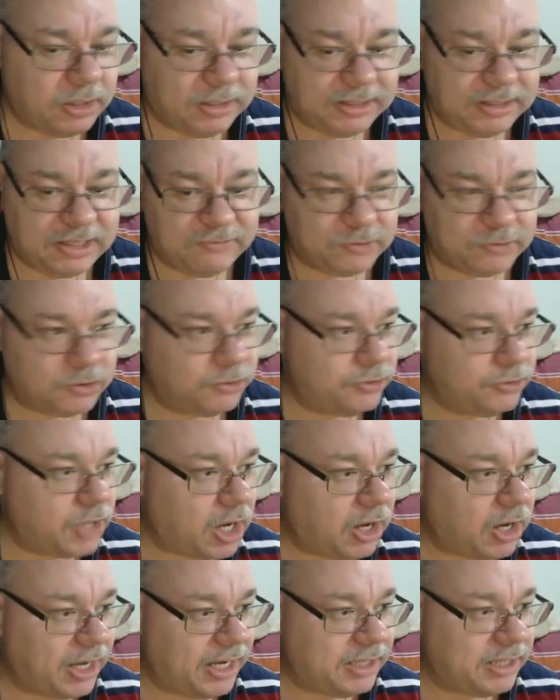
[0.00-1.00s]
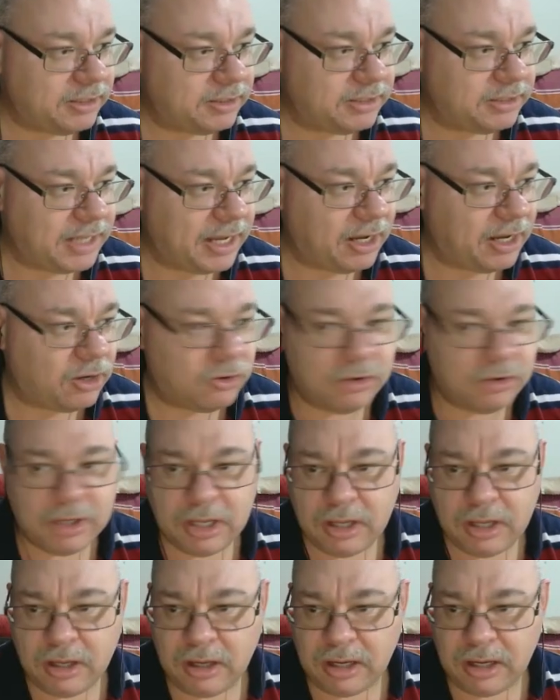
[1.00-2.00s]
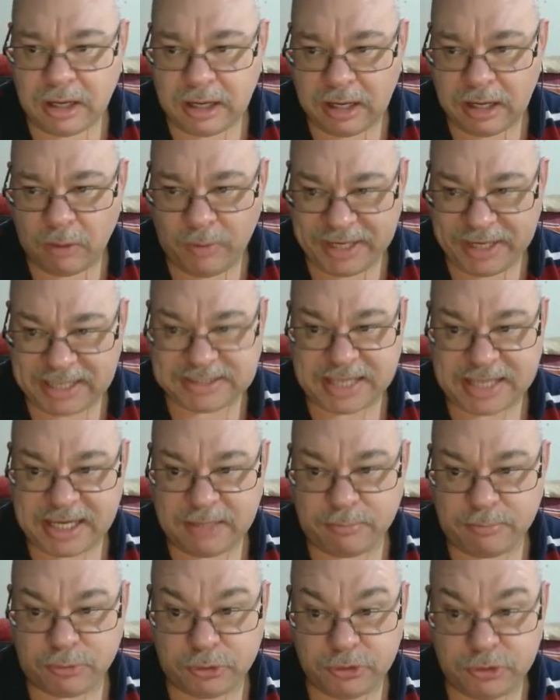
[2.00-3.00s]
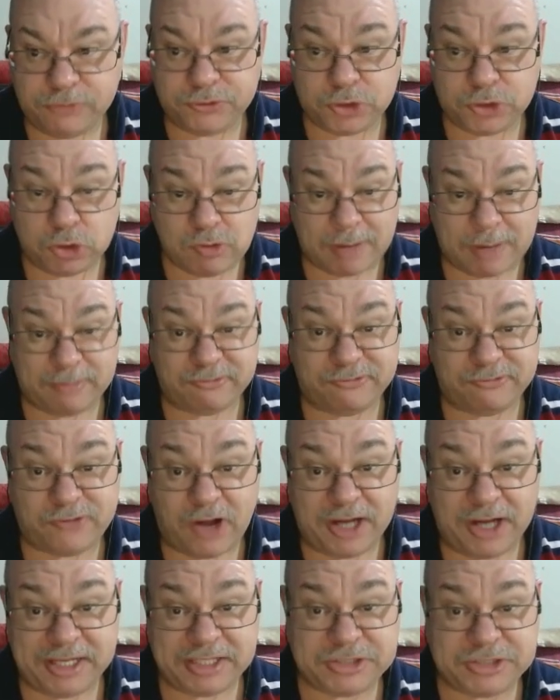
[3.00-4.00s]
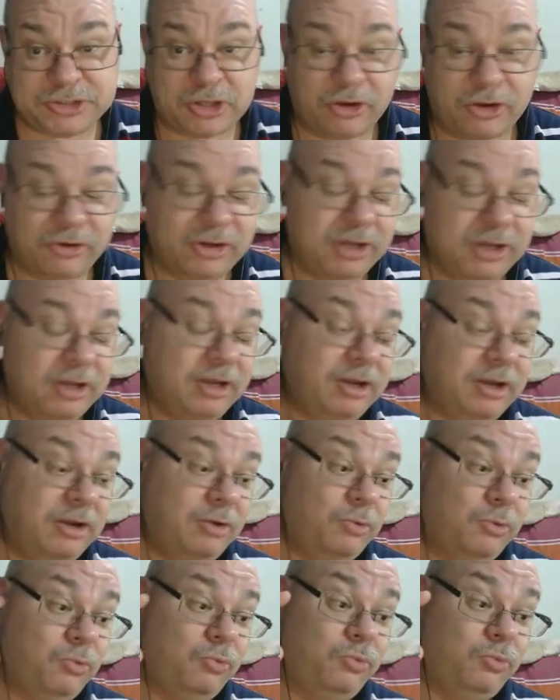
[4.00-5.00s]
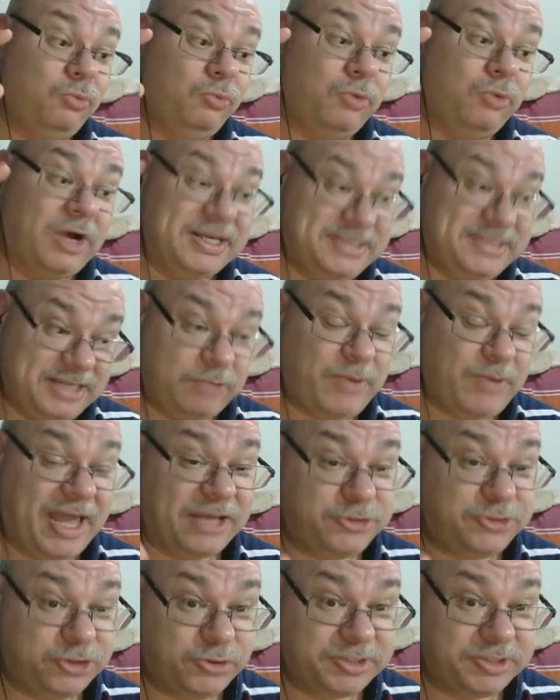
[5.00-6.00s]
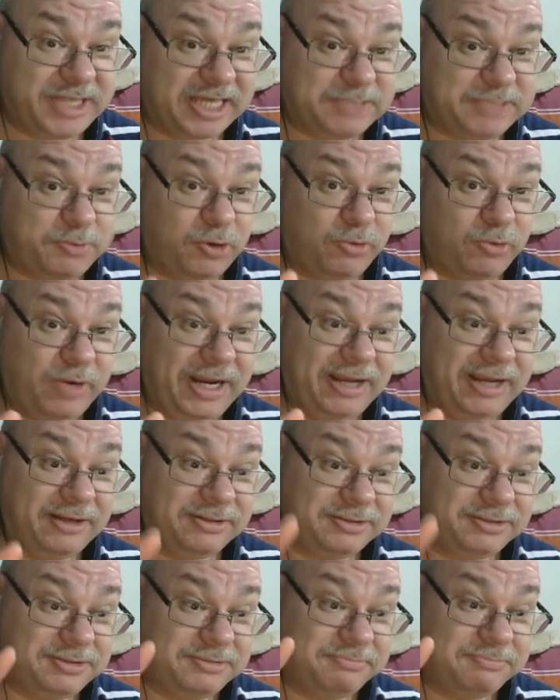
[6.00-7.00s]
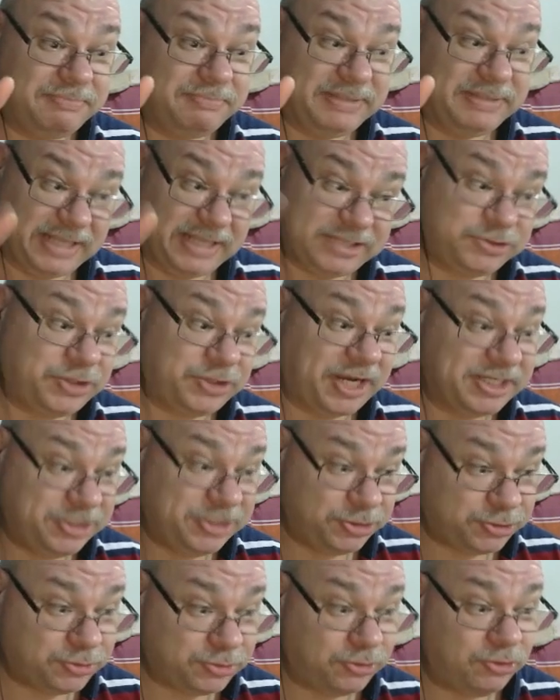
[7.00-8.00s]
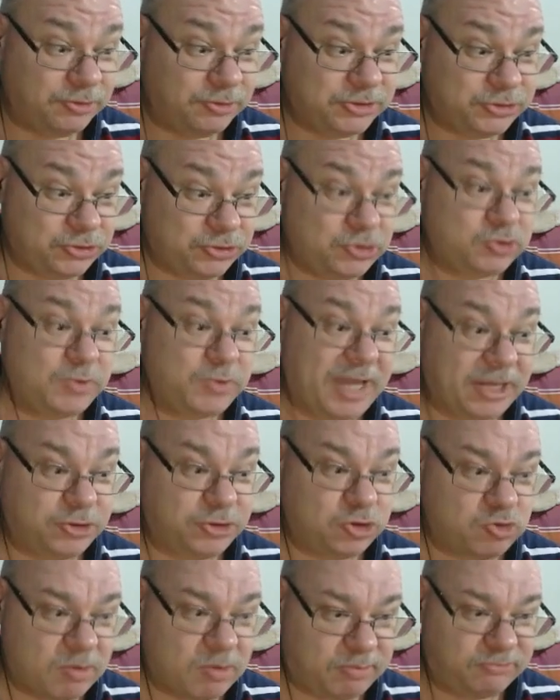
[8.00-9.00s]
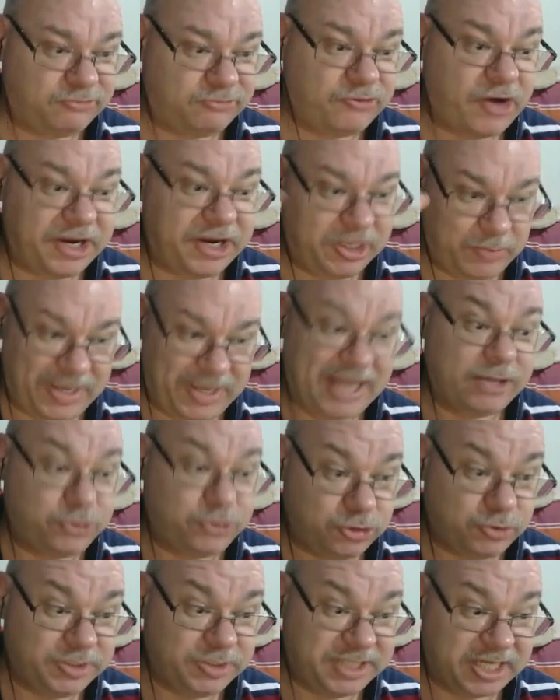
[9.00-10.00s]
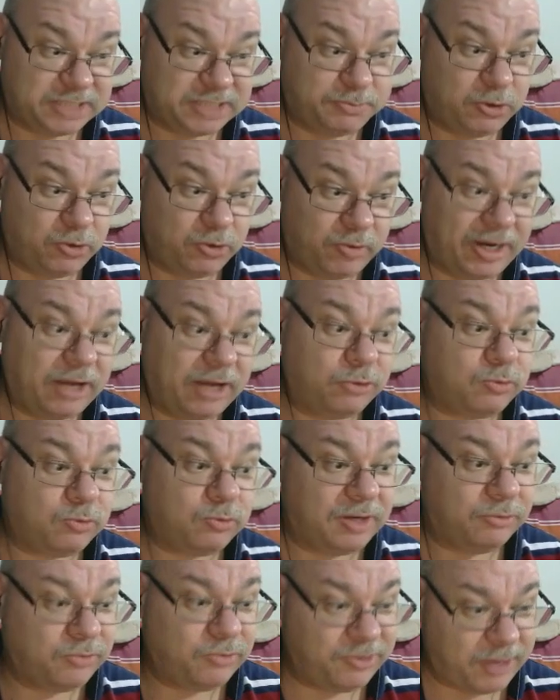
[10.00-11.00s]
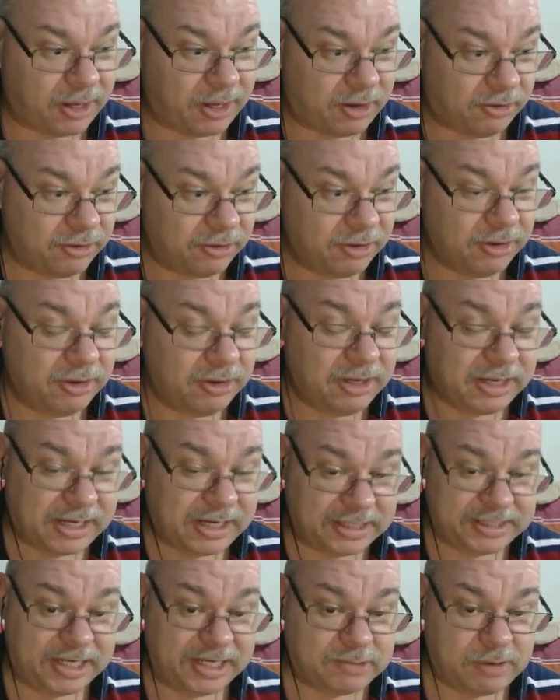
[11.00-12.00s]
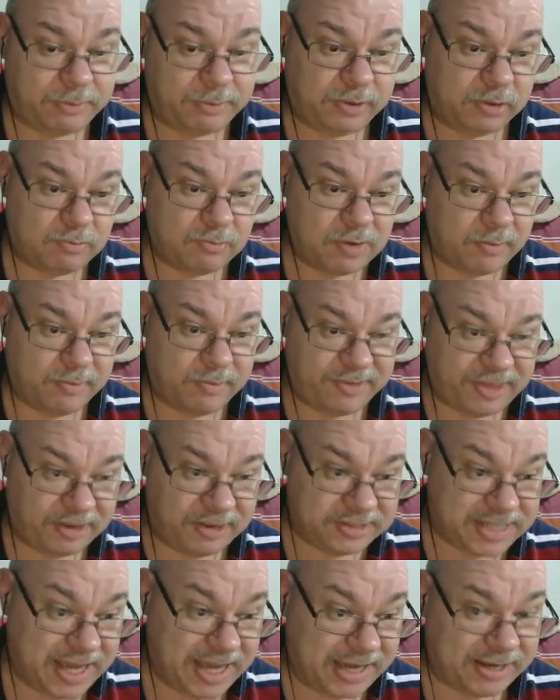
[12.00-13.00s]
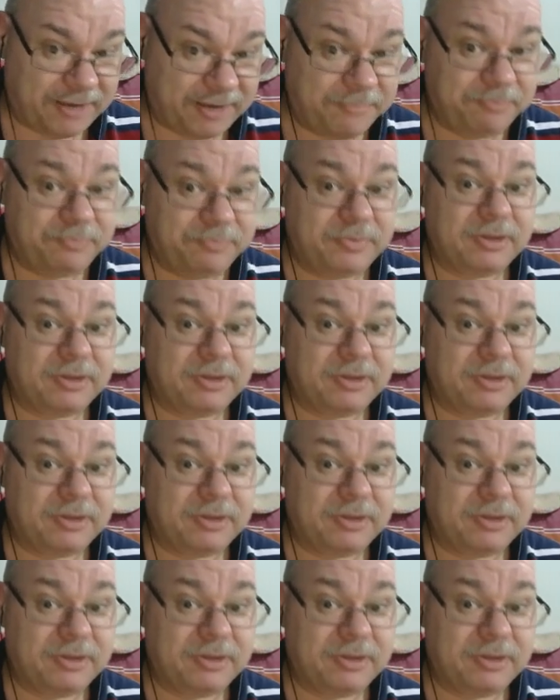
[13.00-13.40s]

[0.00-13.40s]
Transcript: Level 9 now. We're going to take Improved 2-Weapon Fighting. So I said we had 2 attacks per round, but that's not actually true. As soon as we had 2-Weapon Fighting, we had 2 attacks per round, one with our kinetic weapon and one with our dagger.